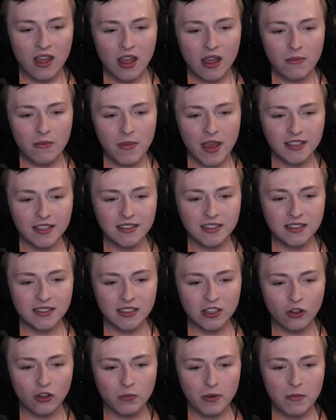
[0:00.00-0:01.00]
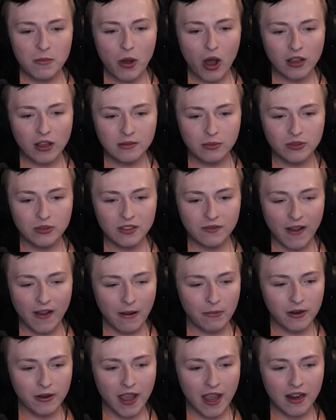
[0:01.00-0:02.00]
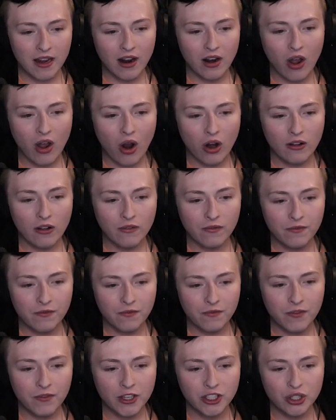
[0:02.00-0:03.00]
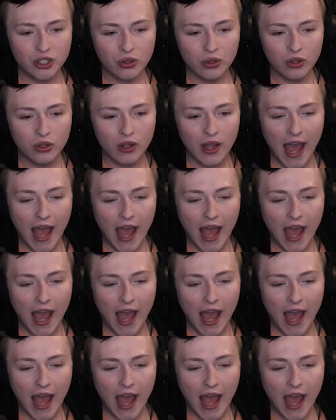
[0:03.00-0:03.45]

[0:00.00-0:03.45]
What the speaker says: it may still be possible to fabricate an artificial